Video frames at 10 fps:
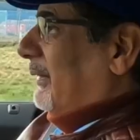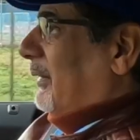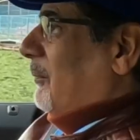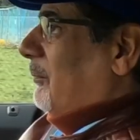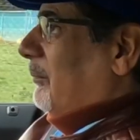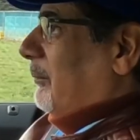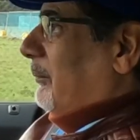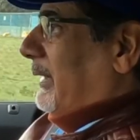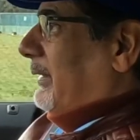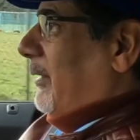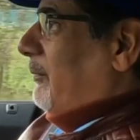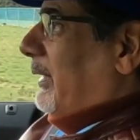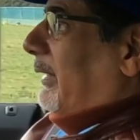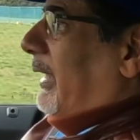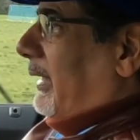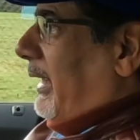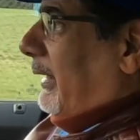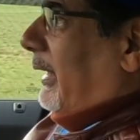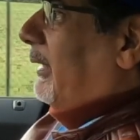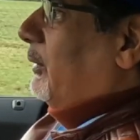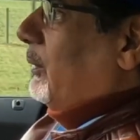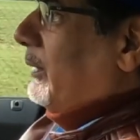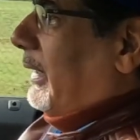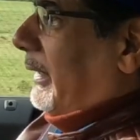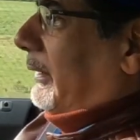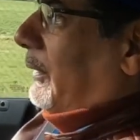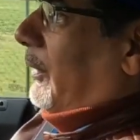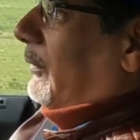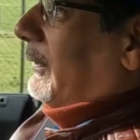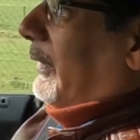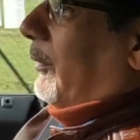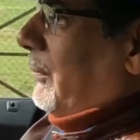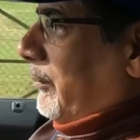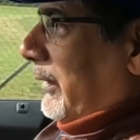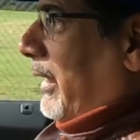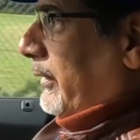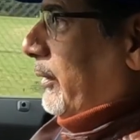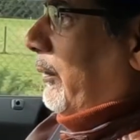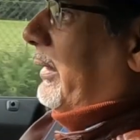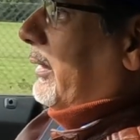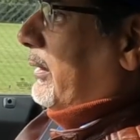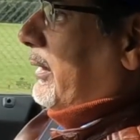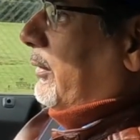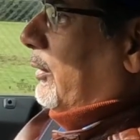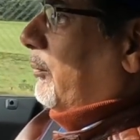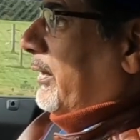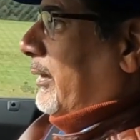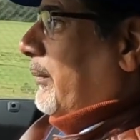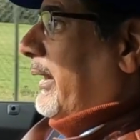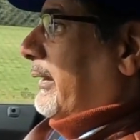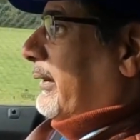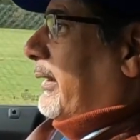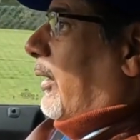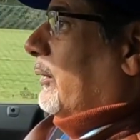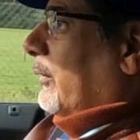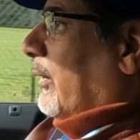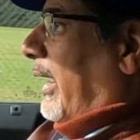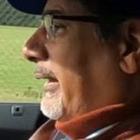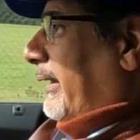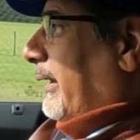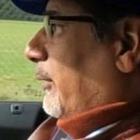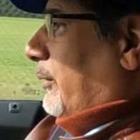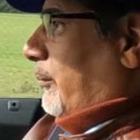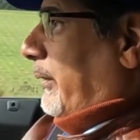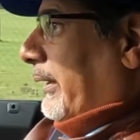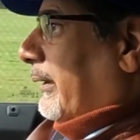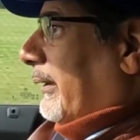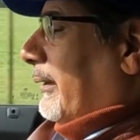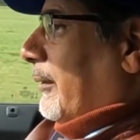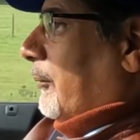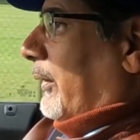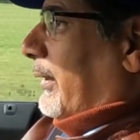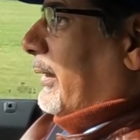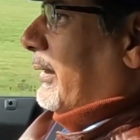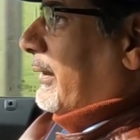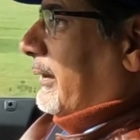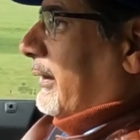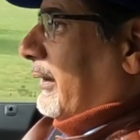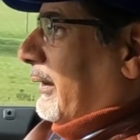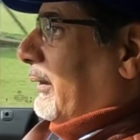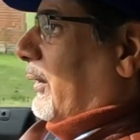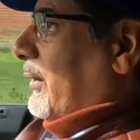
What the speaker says: But it definitely, I do like, you know, people argue whether there should be simulated sound or not. I think there should be, because, you